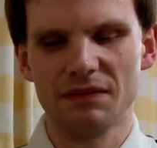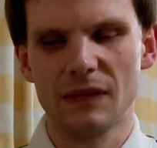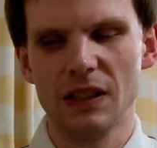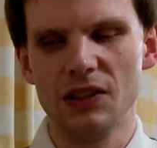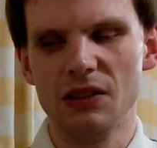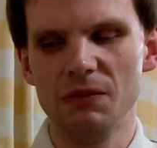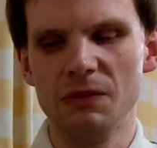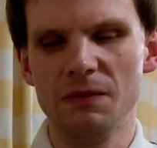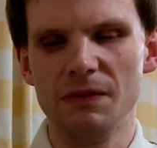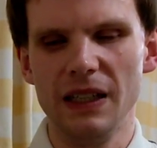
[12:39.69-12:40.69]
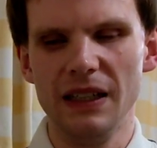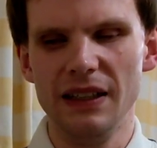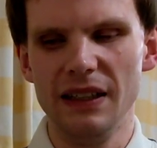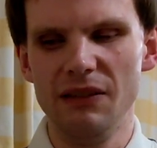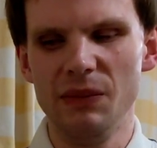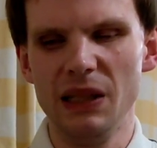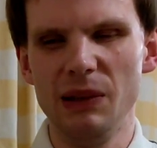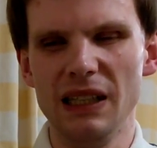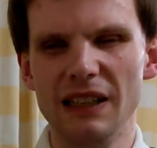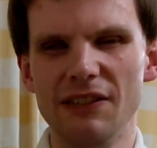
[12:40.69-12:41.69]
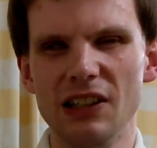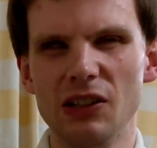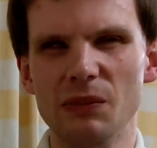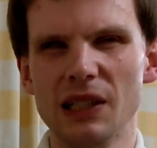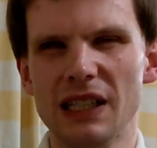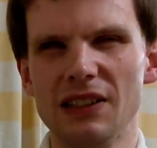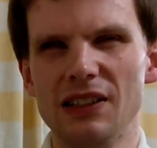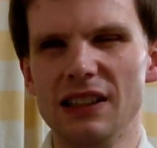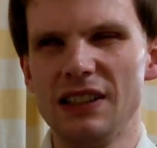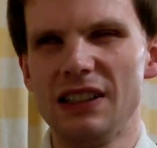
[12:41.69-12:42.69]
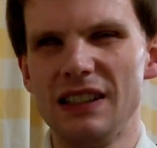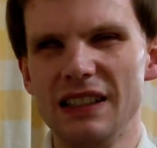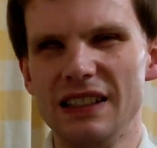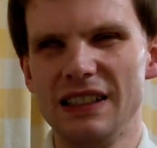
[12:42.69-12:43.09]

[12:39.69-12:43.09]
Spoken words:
Some it may be a lever that comes out to the side,